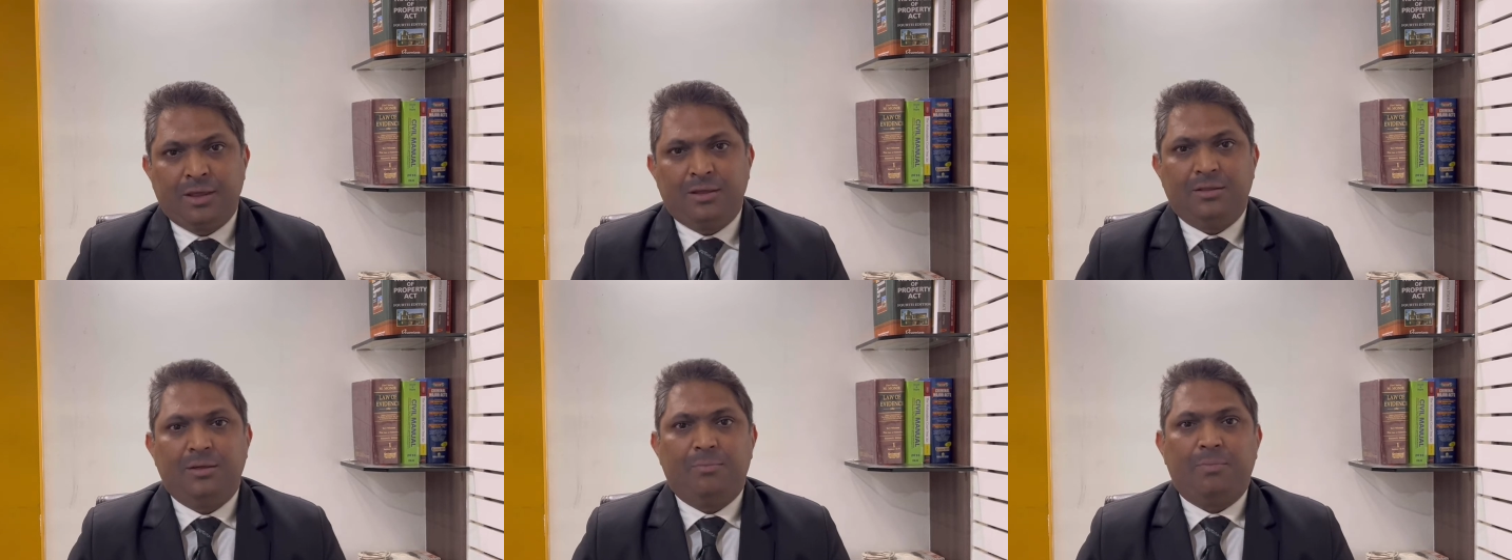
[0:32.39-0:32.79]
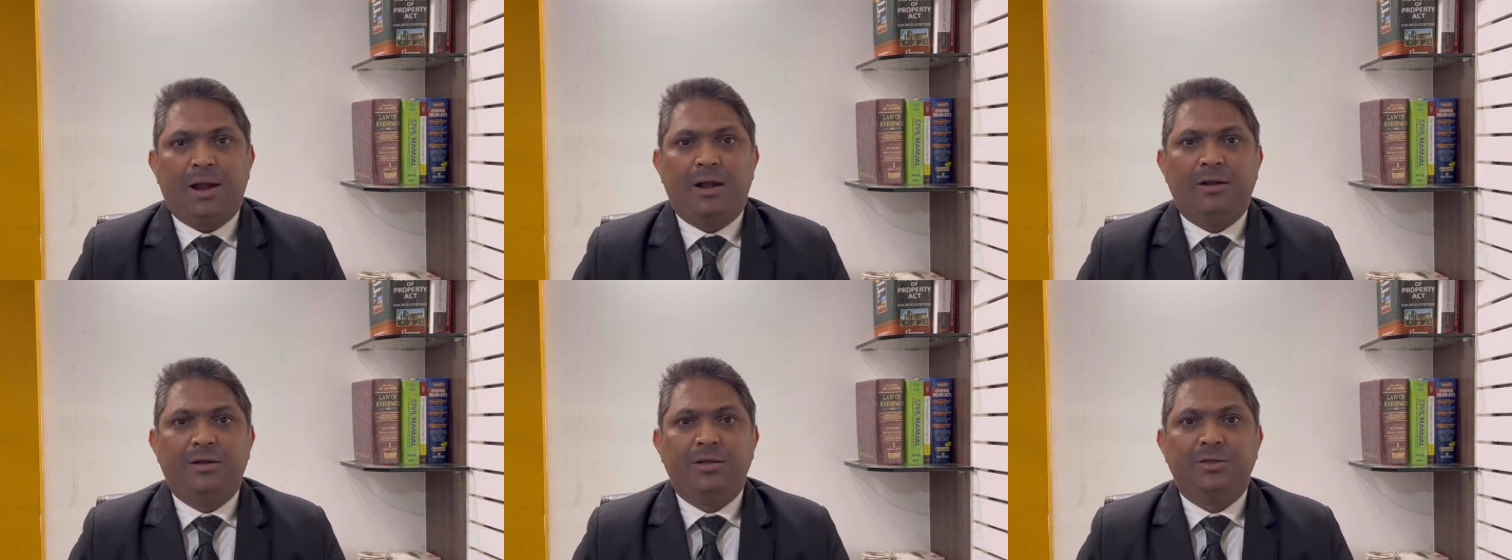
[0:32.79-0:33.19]
the
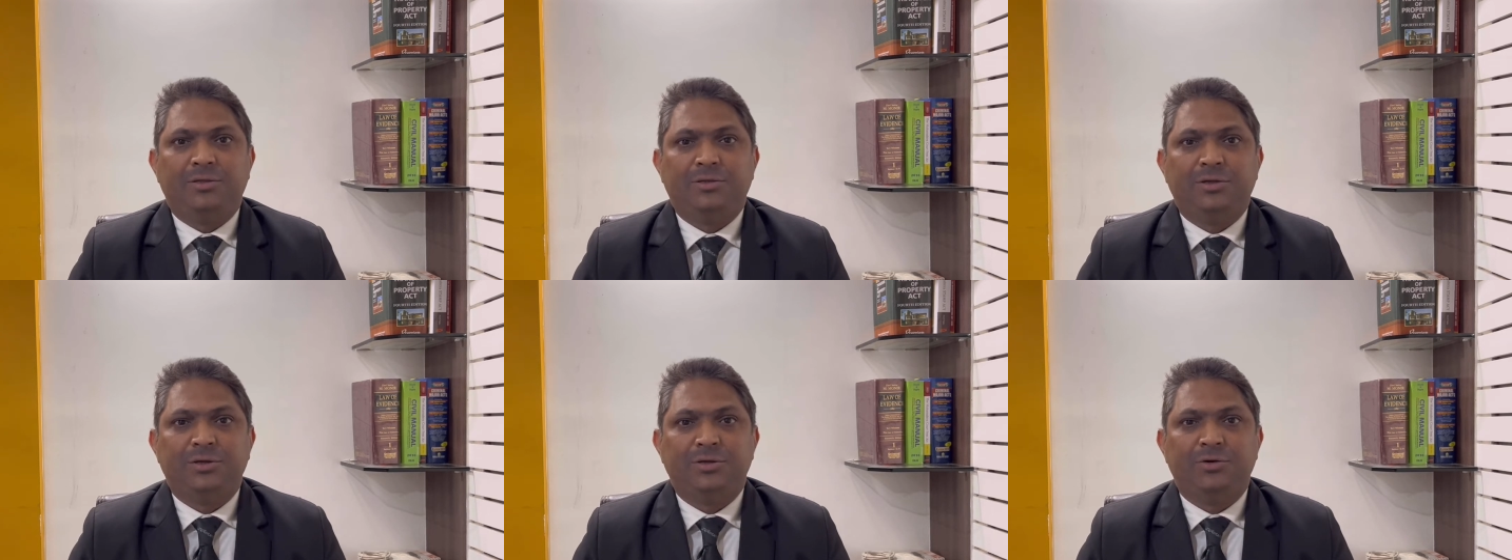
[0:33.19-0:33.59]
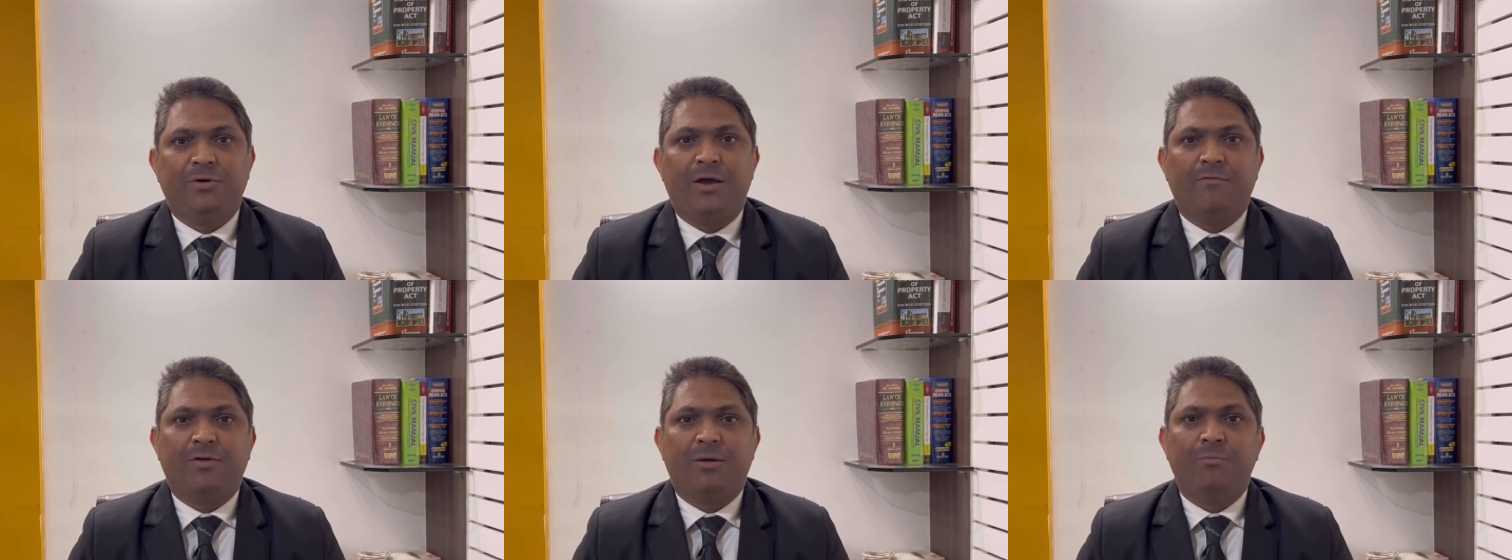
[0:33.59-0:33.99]
parties should
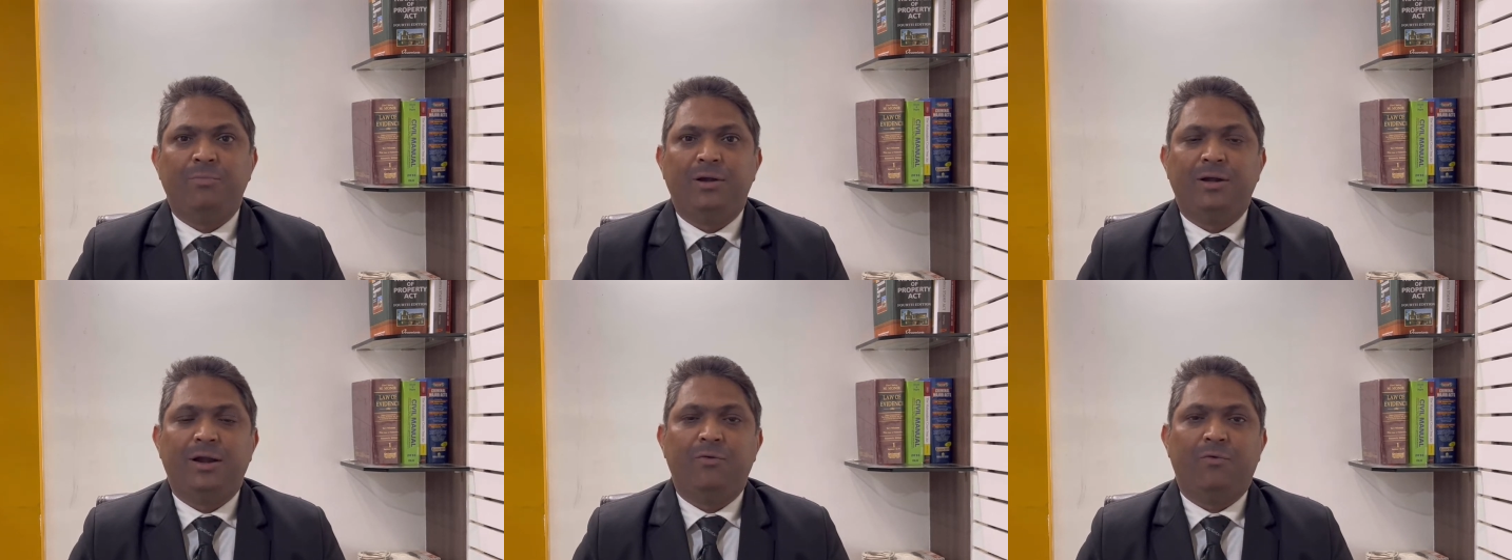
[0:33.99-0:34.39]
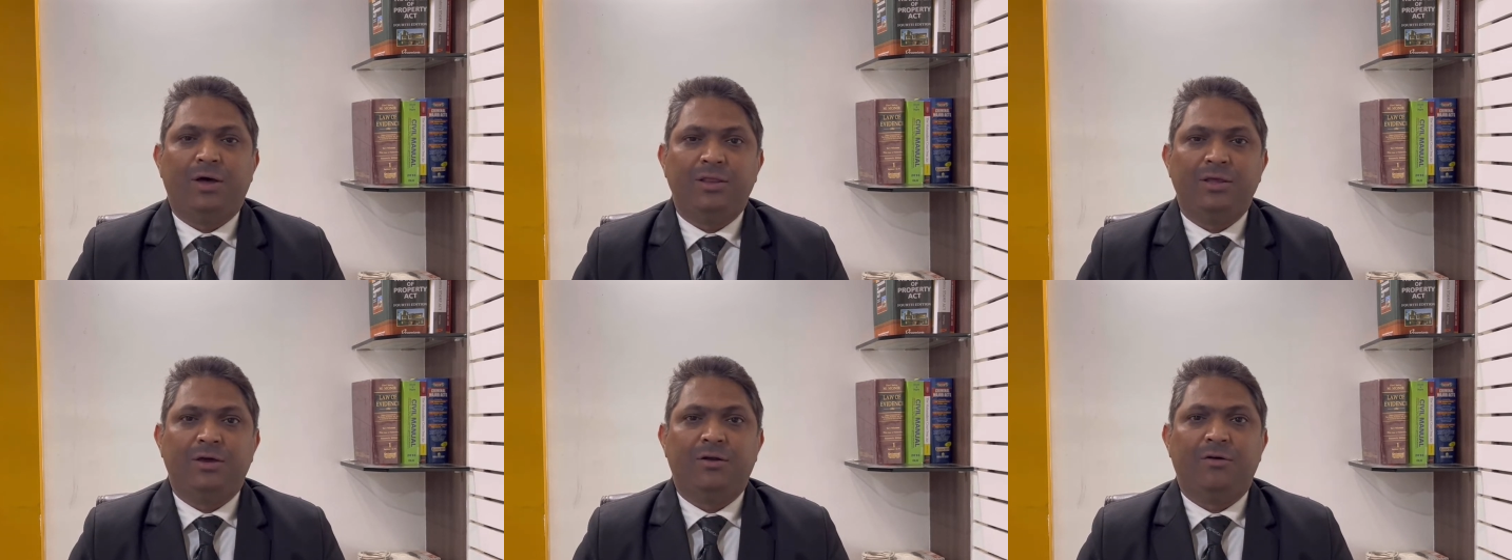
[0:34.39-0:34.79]
have completed 1
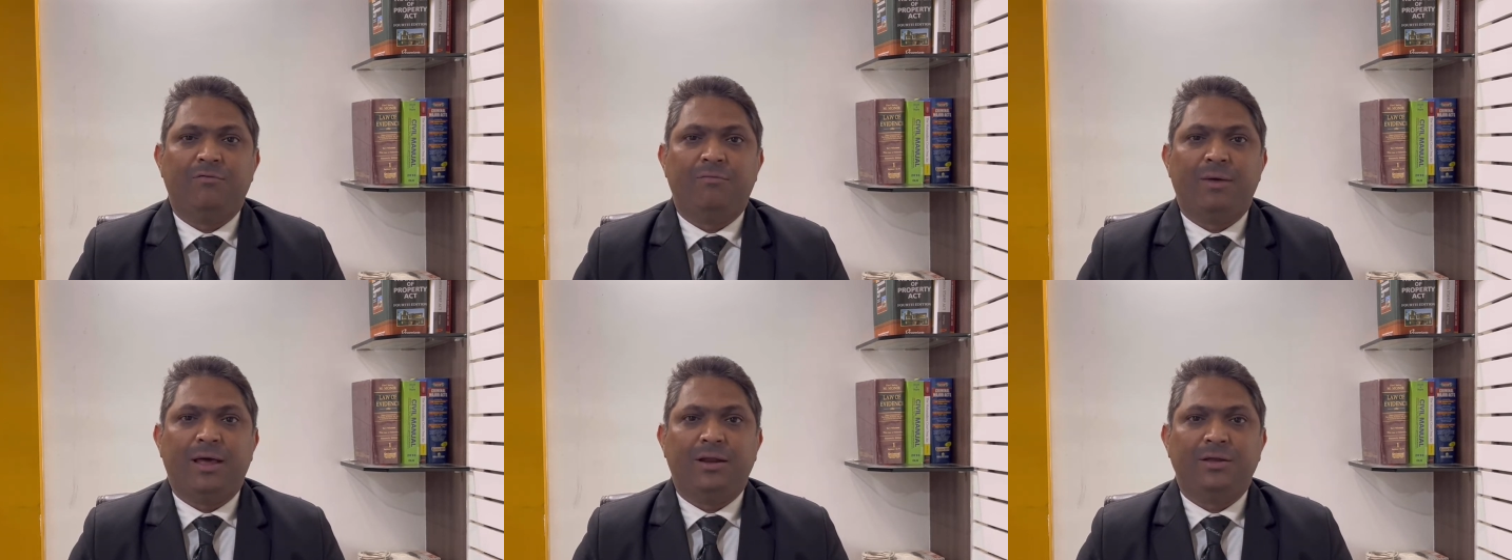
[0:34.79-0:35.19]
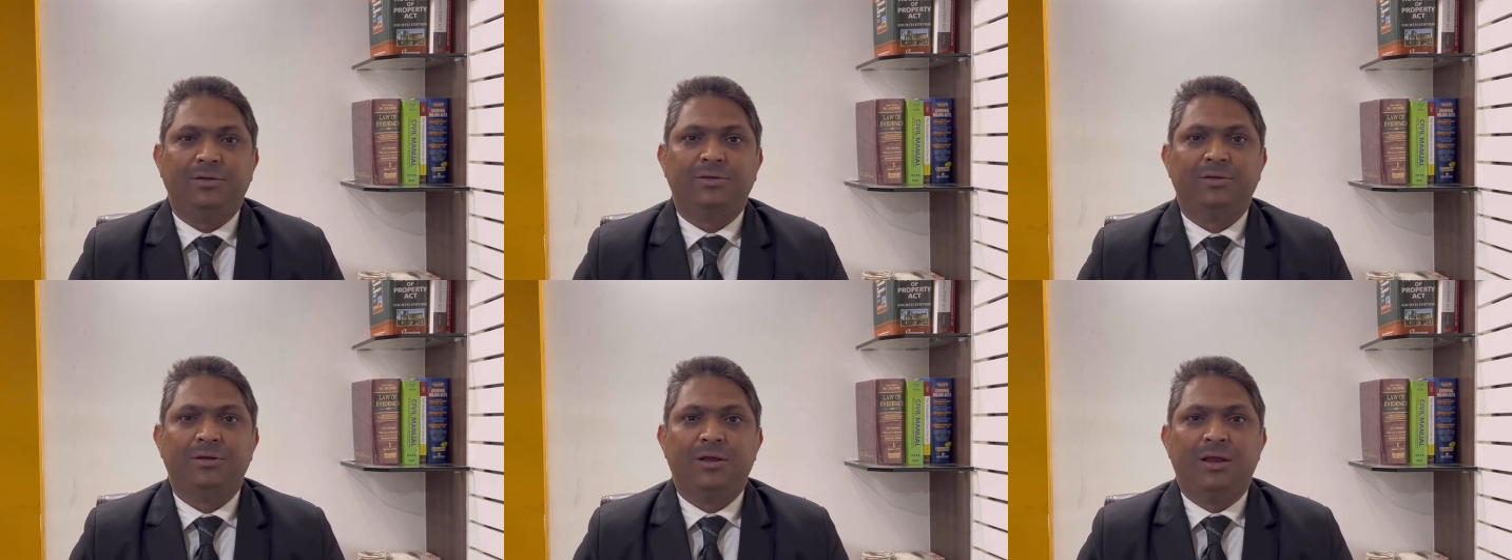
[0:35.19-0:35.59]
year of
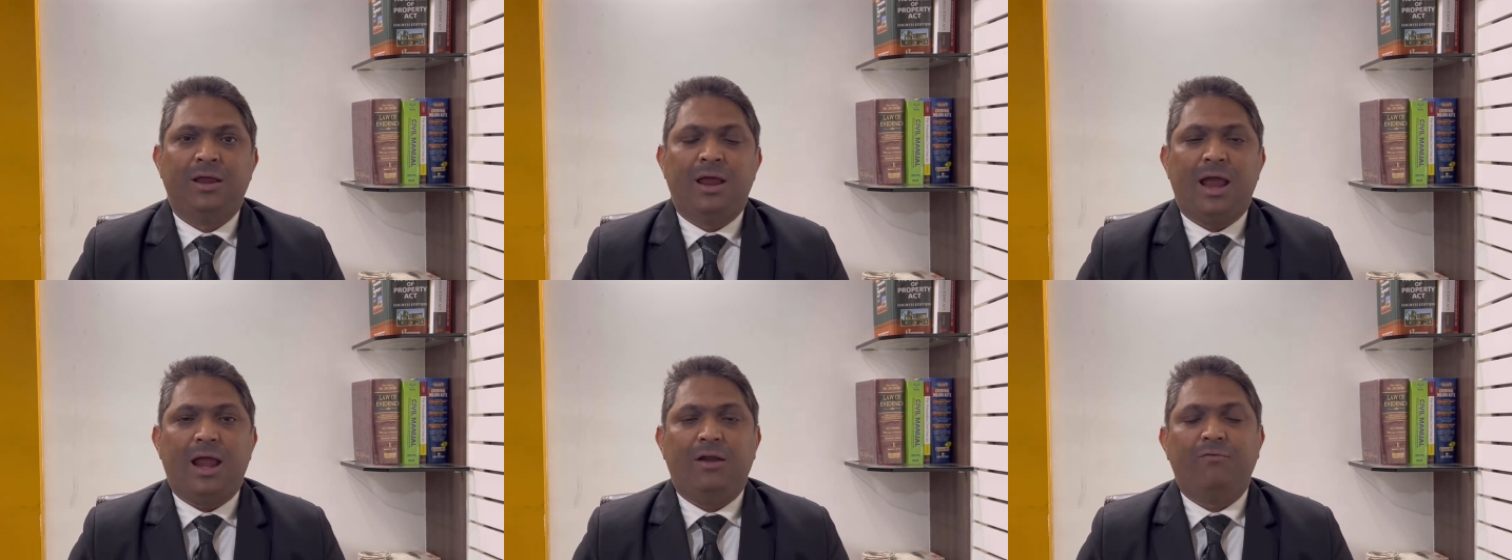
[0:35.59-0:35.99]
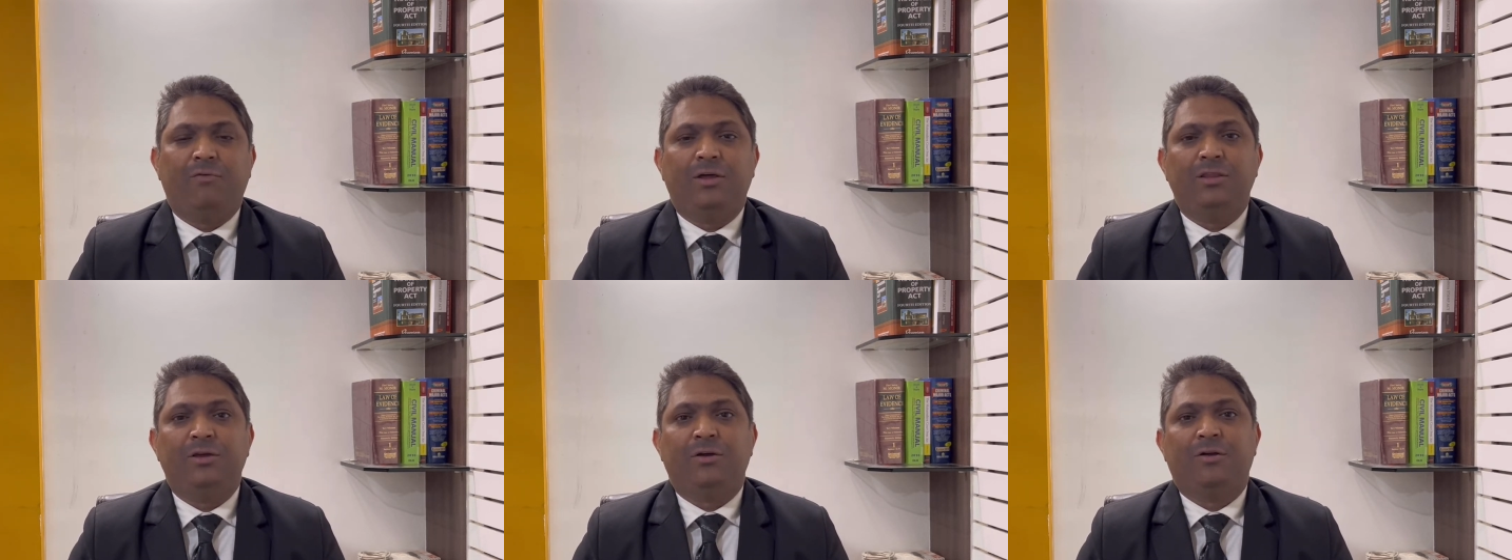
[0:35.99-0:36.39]
marriage and
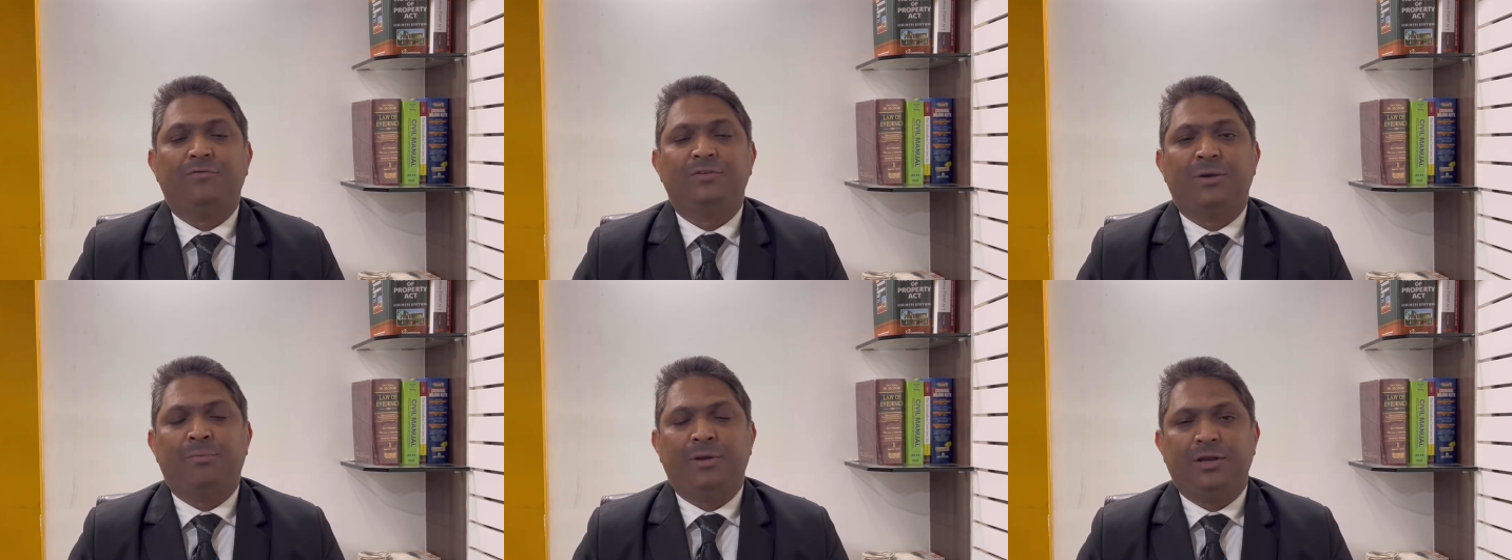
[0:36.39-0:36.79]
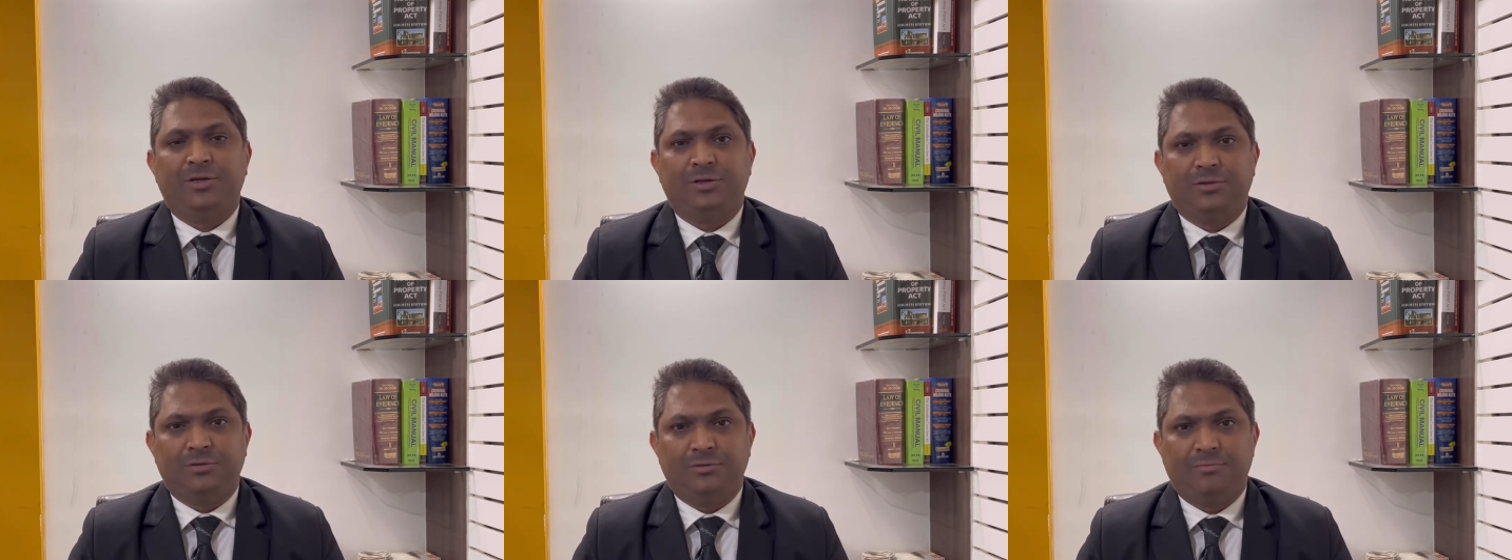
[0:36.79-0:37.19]
1 year of separation